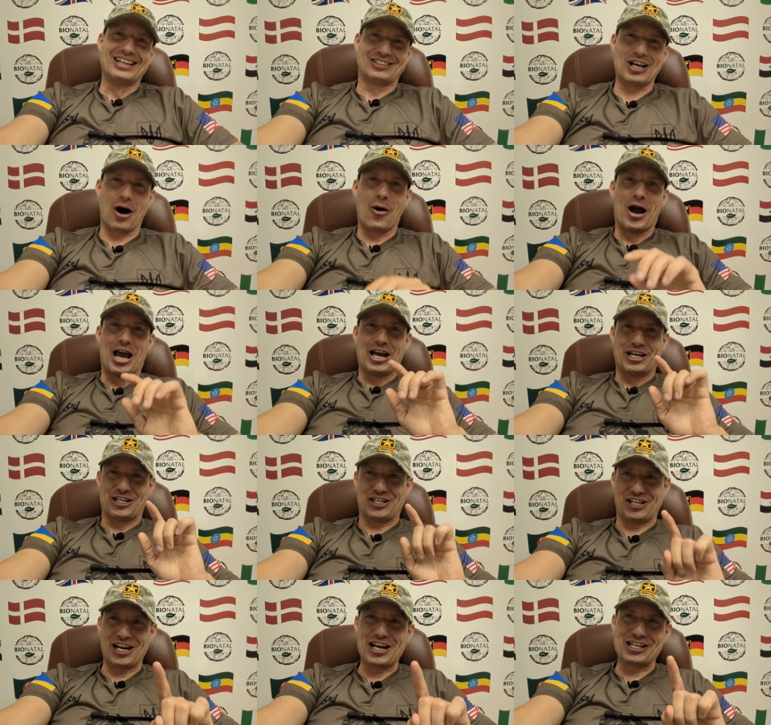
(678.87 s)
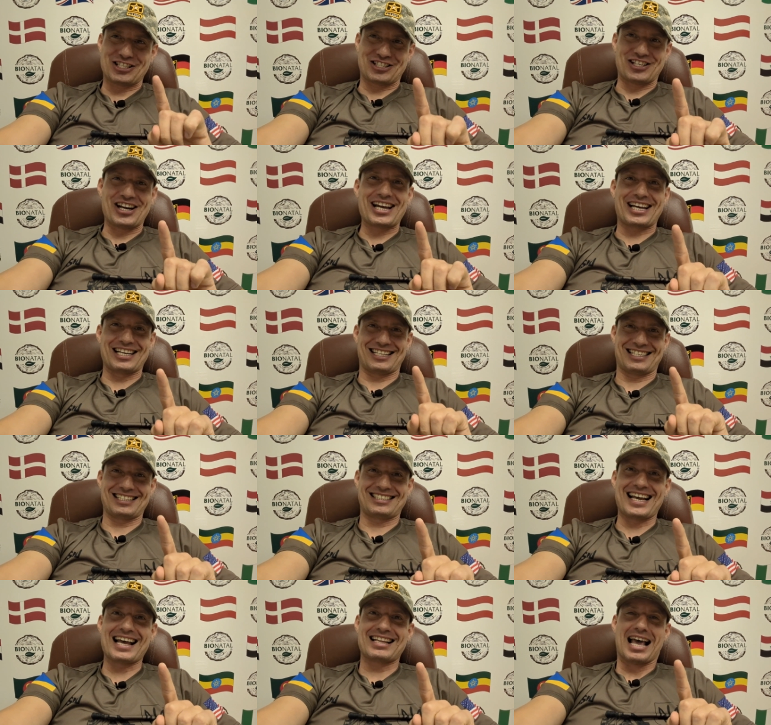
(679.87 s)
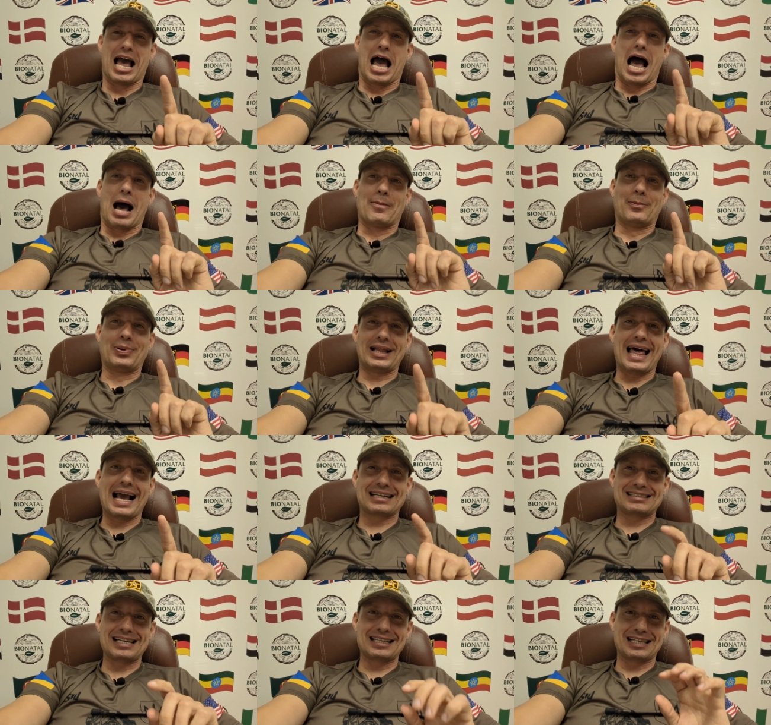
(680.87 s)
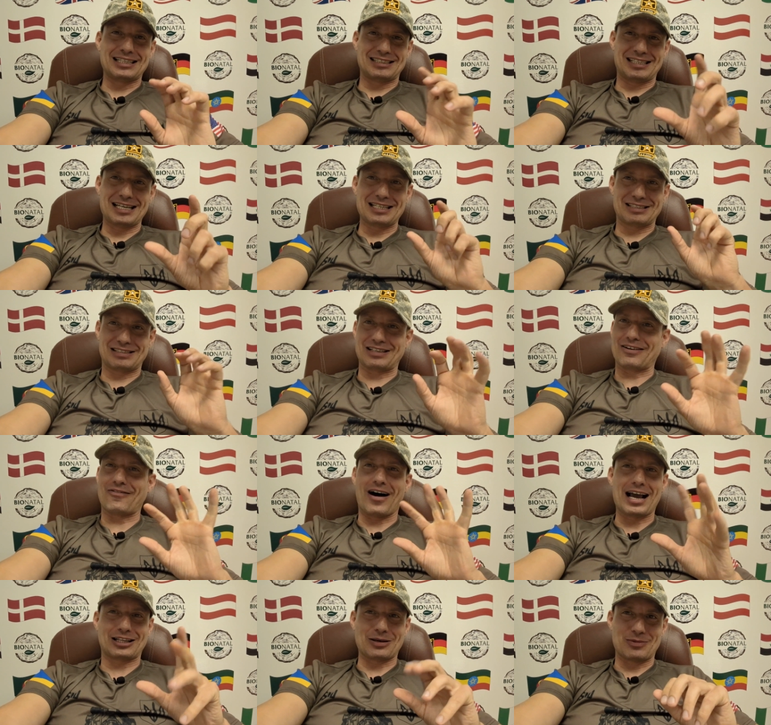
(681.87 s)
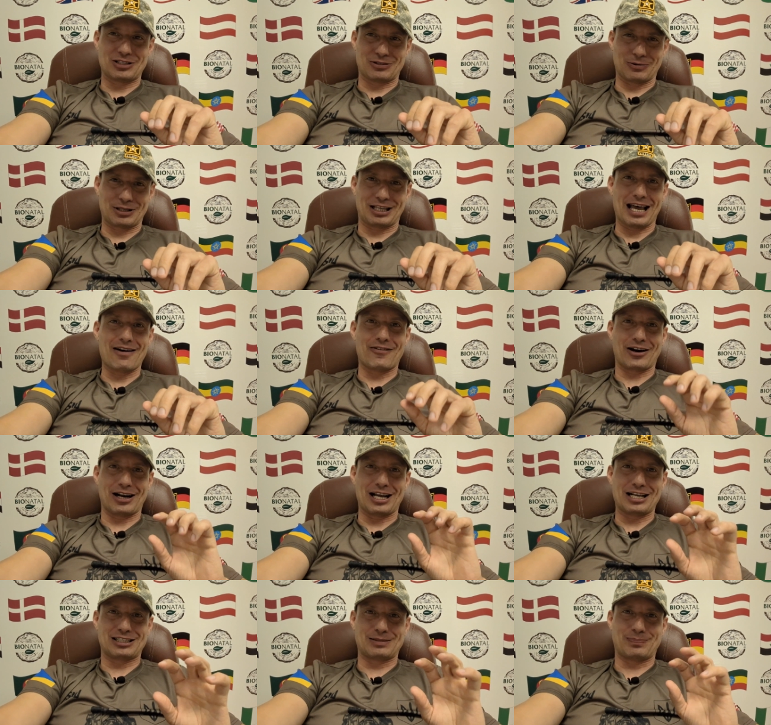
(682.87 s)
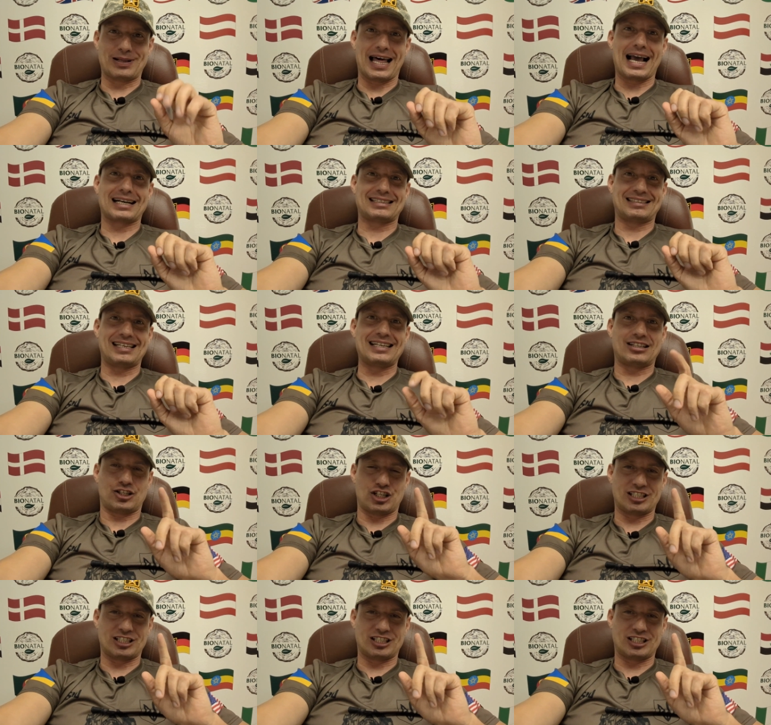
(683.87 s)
So she's tricky. She said black seed in these uh, vitamins, whatever, it's black seed.